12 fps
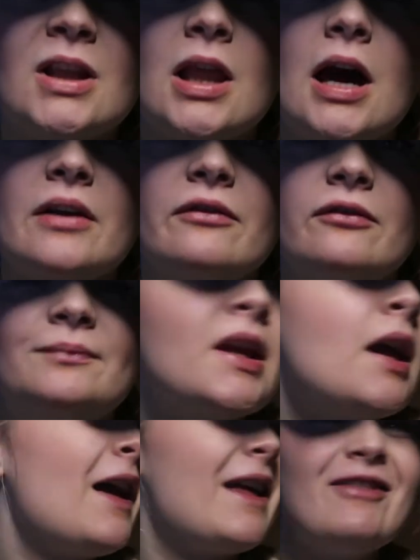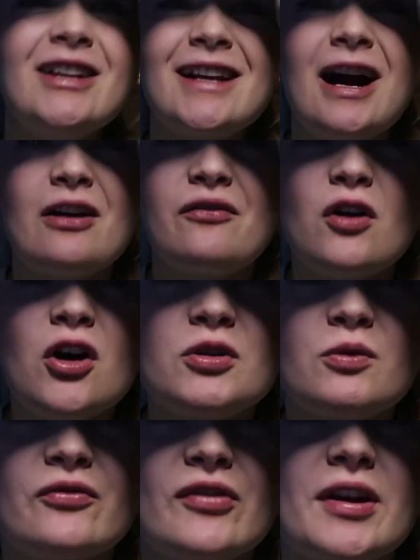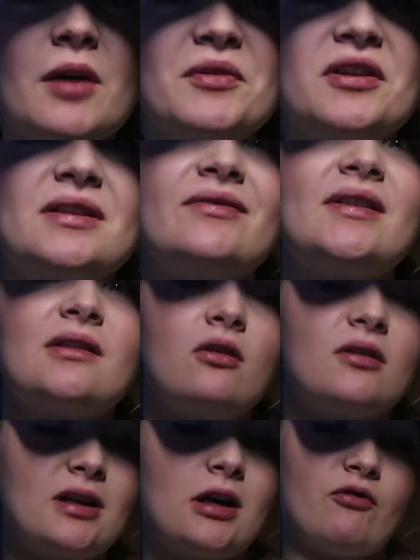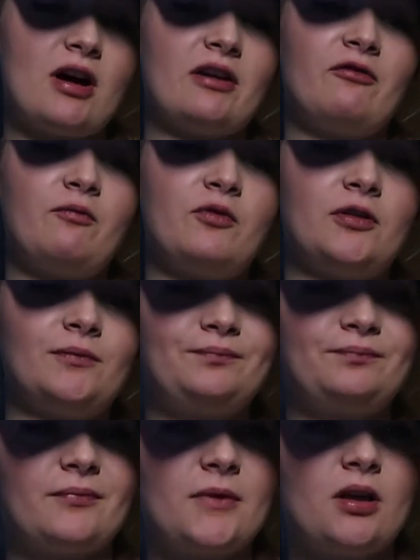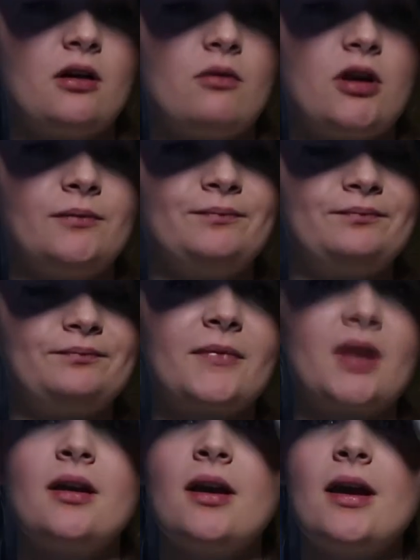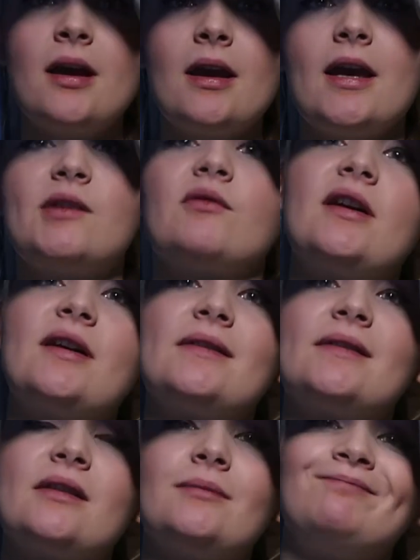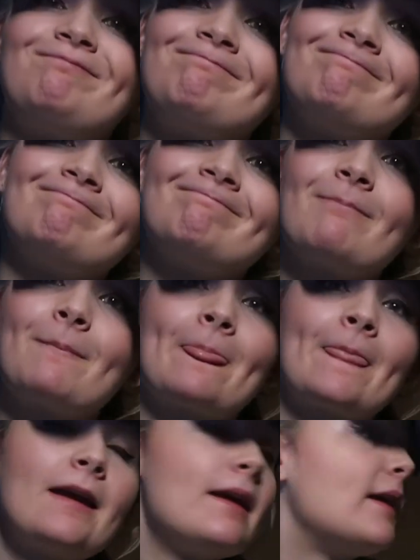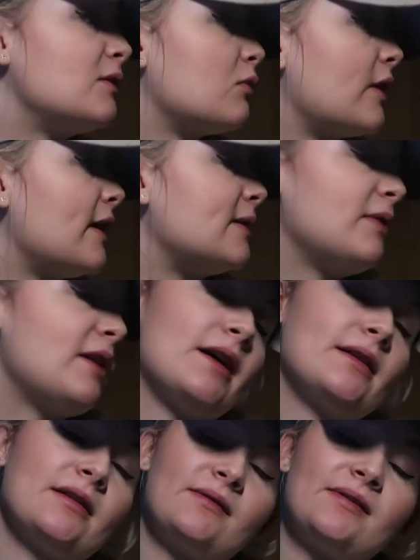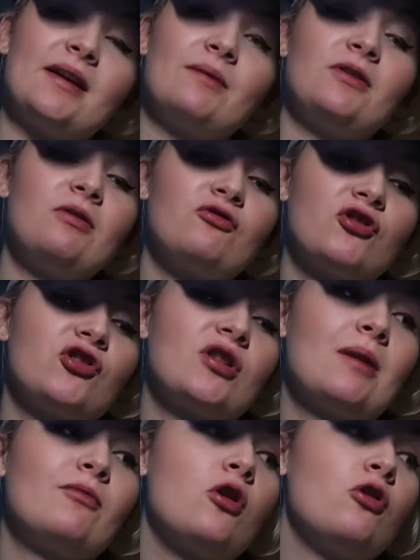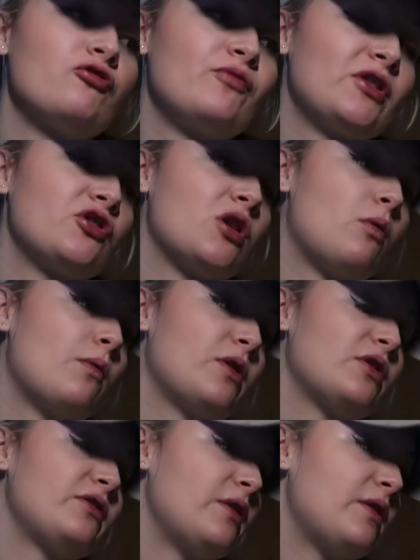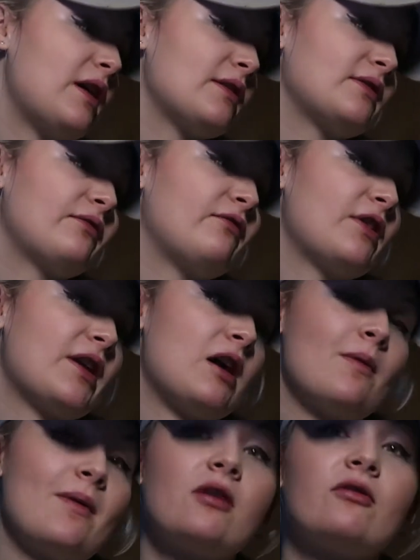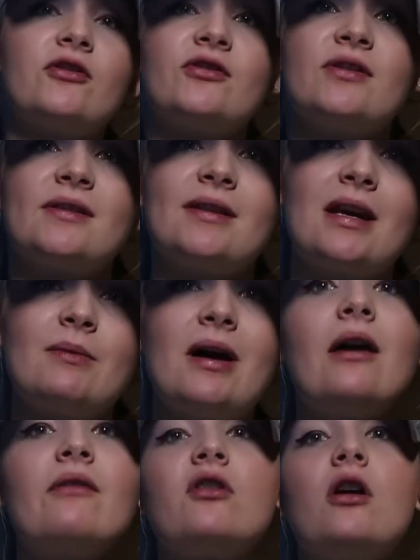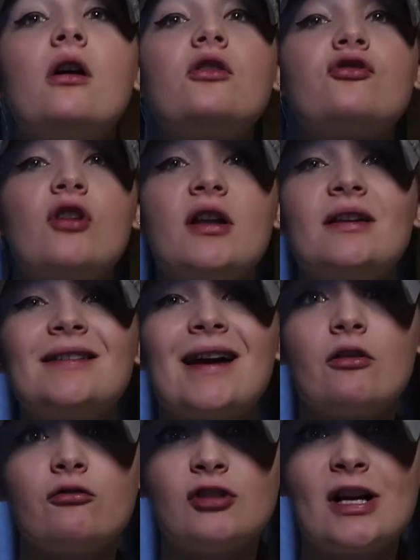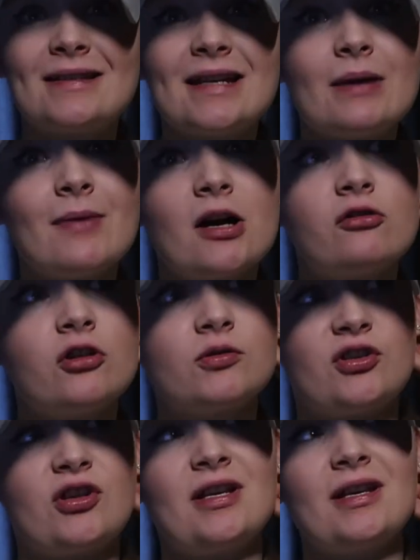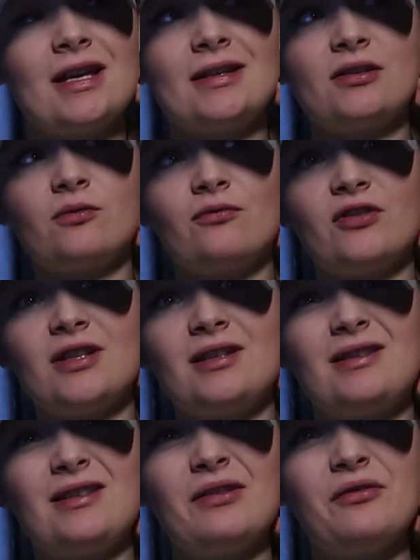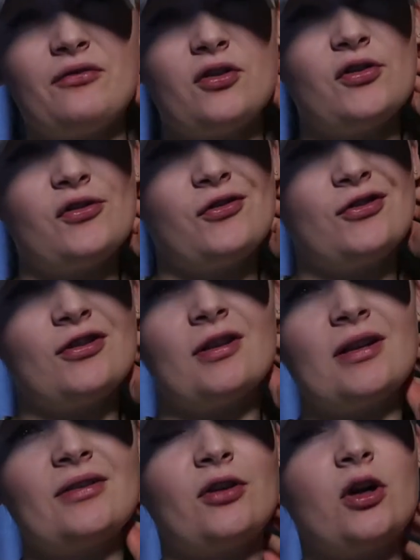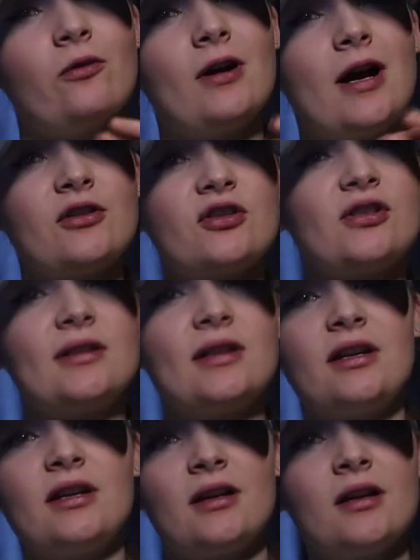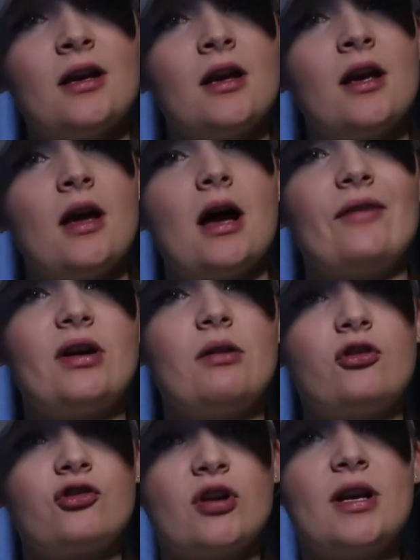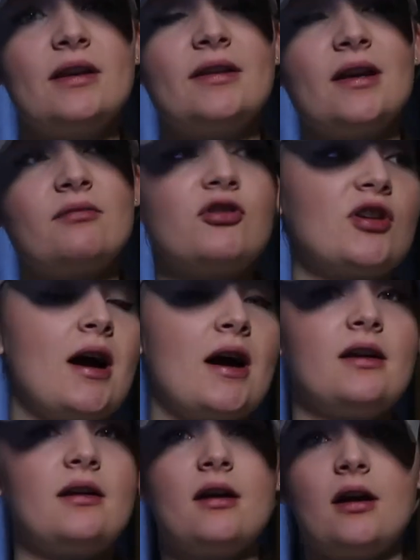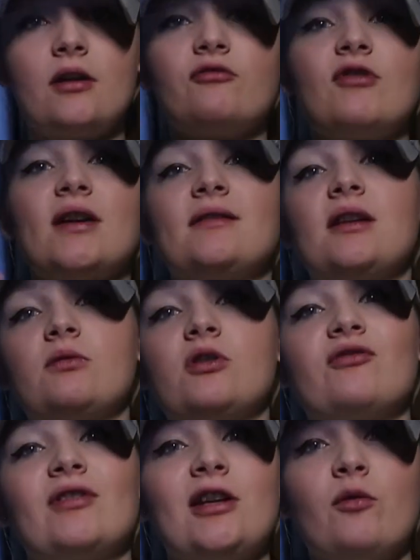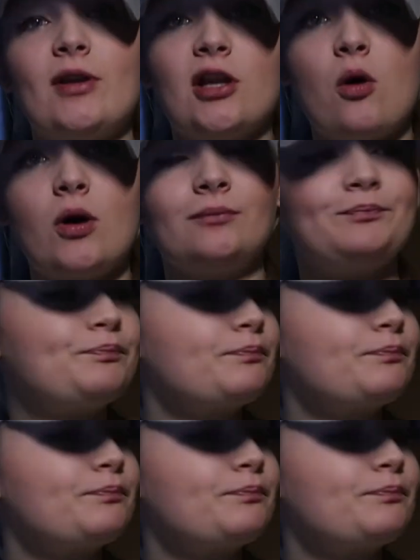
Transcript: Life. And I really can't afford one right now because of this lockdown life, but oh well. Is what it is, isn't it? Is what it is. But yeah, so that's the same. Nutrition, I'm not 100% sure what we're going to do yet. So for now, my macros are the same. I have got training day and rest day macros, which I think is something different to the last vlog where I had just linear. I've now got training days which are higher and rest days which are a little bit lower.